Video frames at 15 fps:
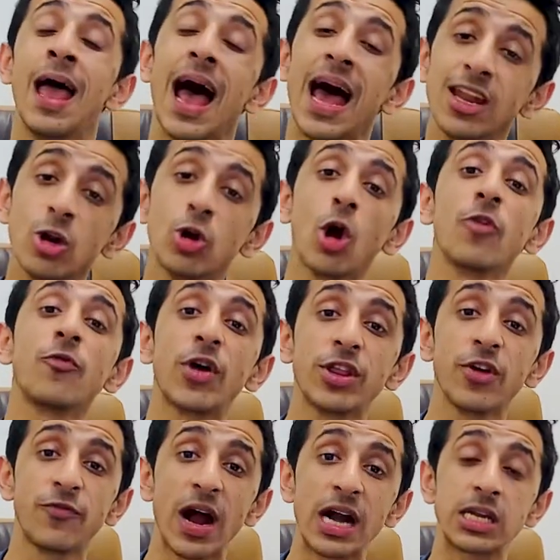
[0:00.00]
And a lot of other
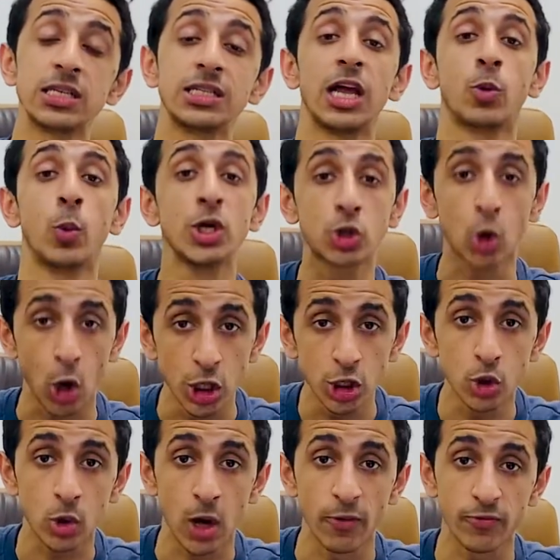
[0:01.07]
factors like which college
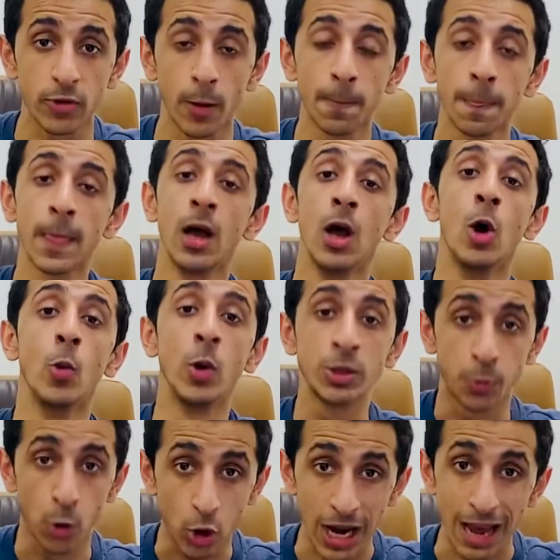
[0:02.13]
you come from, which
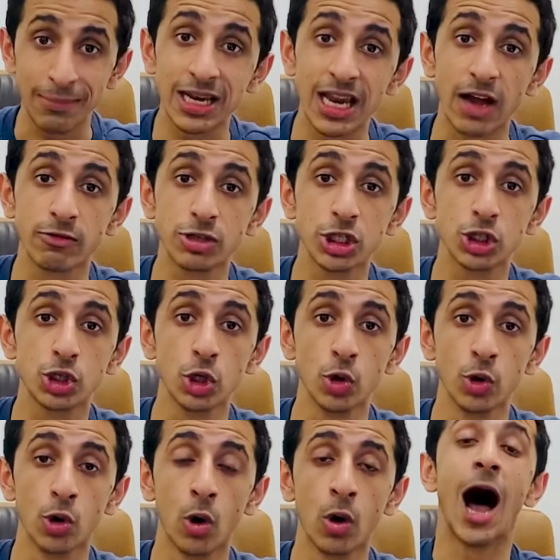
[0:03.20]
programming languages do you
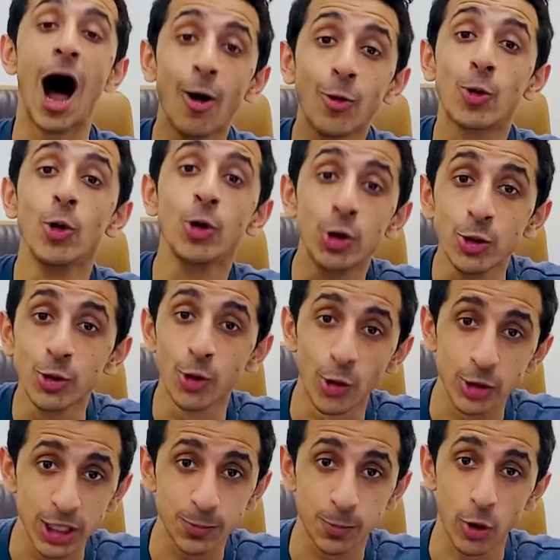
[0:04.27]
know, how good do you know
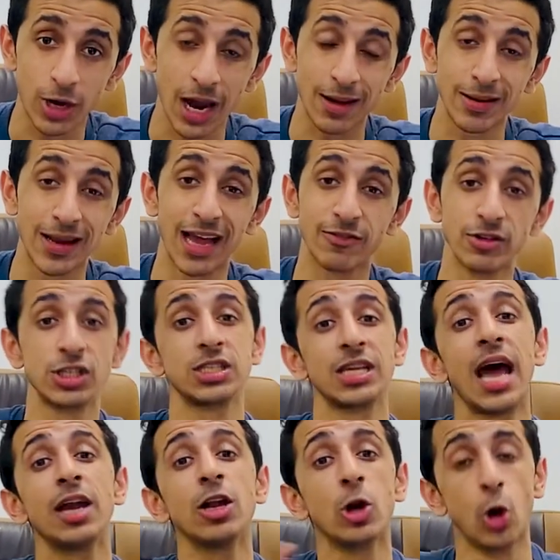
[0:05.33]
these programming languages,
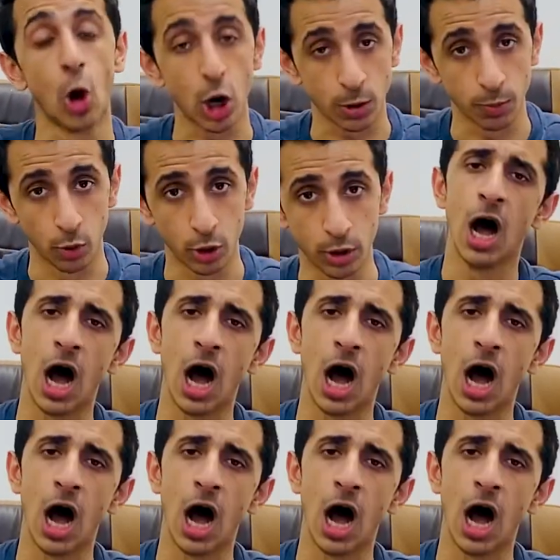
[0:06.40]
and a lot more.